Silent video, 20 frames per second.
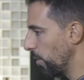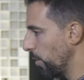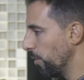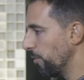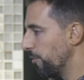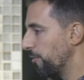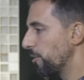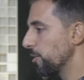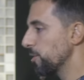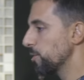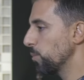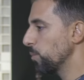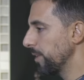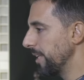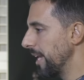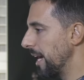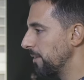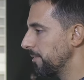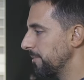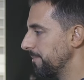first
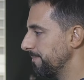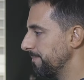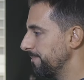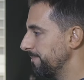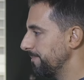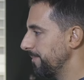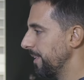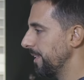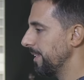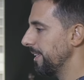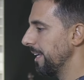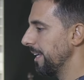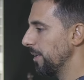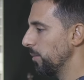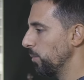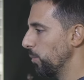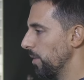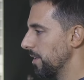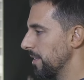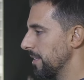without and then
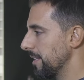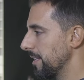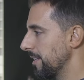with.